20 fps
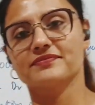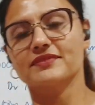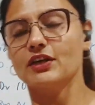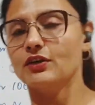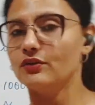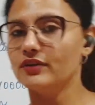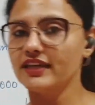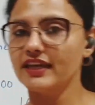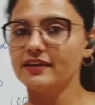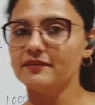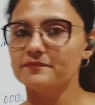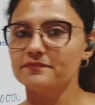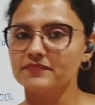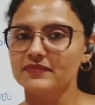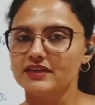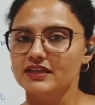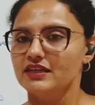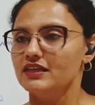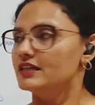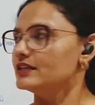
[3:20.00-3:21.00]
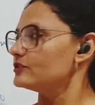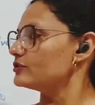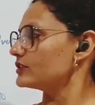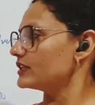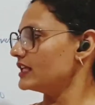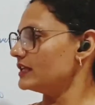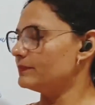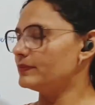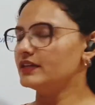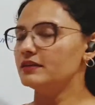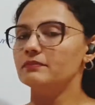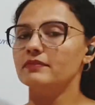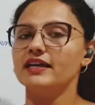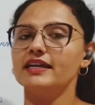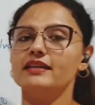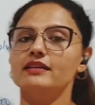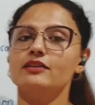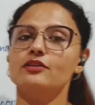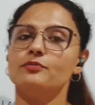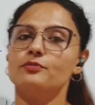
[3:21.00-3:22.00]
Okay, so keep in
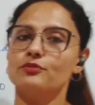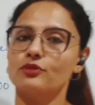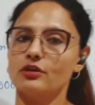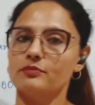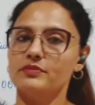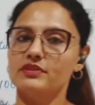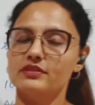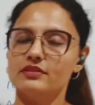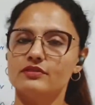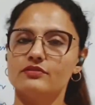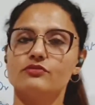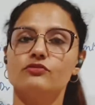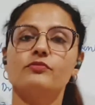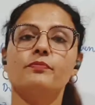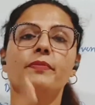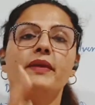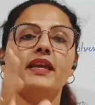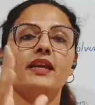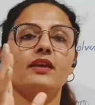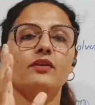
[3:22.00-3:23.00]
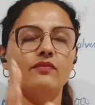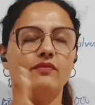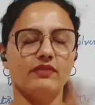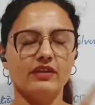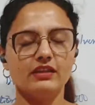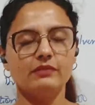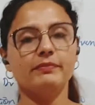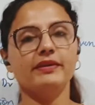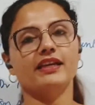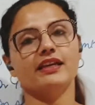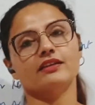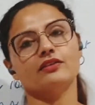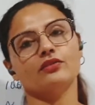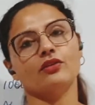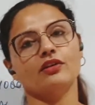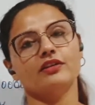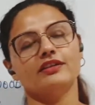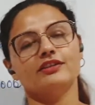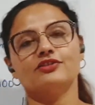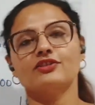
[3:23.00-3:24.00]
mind promises to pay will be
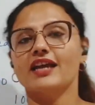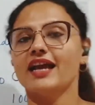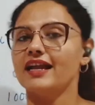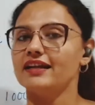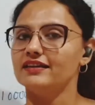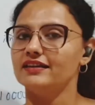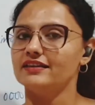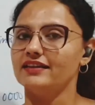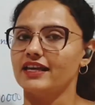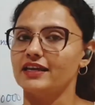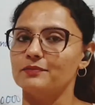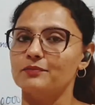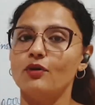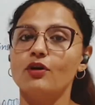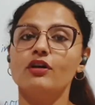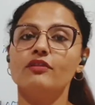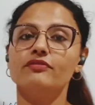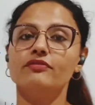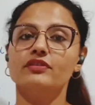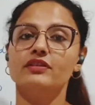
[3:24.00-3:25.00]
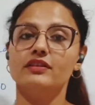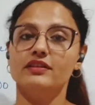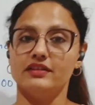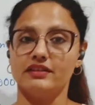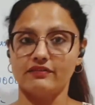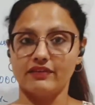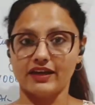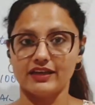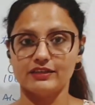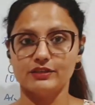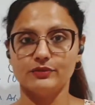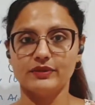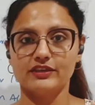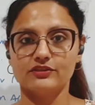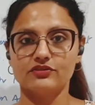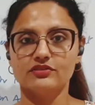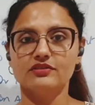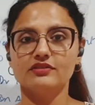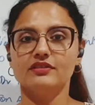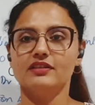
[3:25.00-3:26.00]
acknowledged at the time of
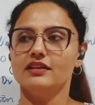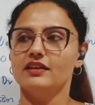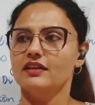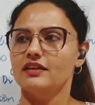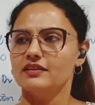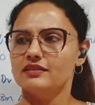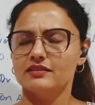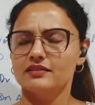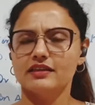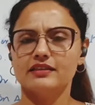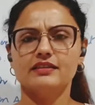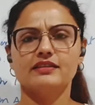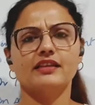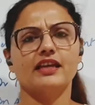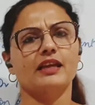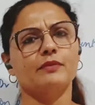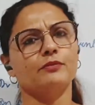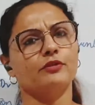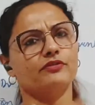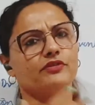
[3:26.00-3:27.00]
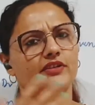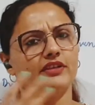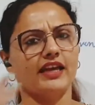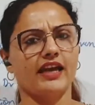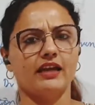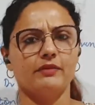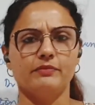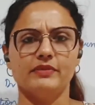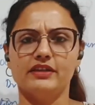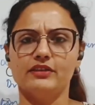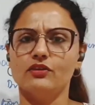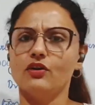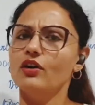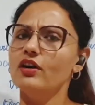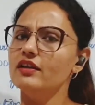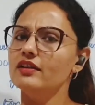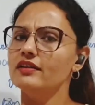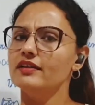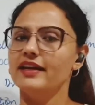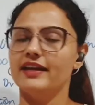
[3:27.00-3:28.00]
revaluation, the time of retirement
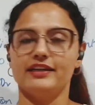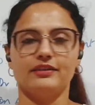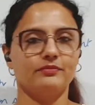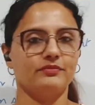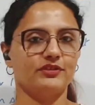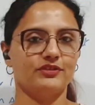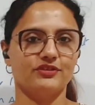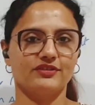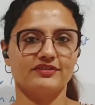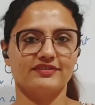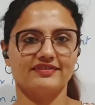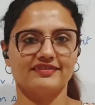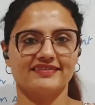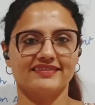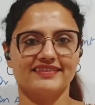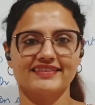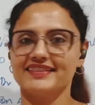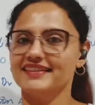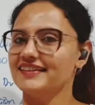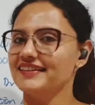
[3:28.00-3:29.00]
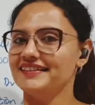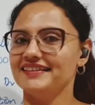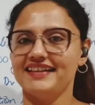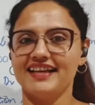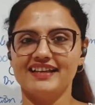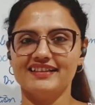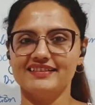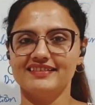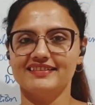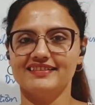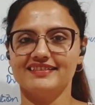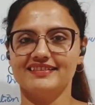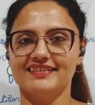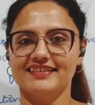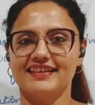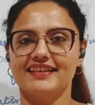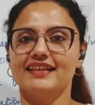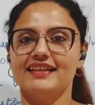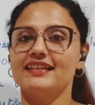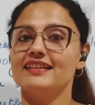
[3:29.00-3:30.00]
or admission. Done.
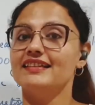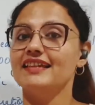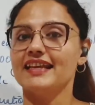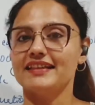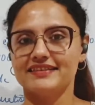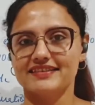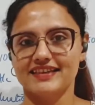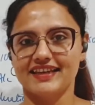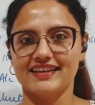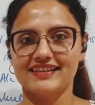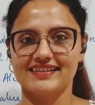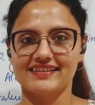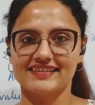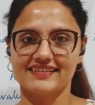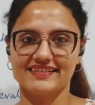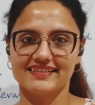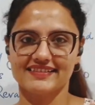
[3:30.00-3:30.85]
Next case.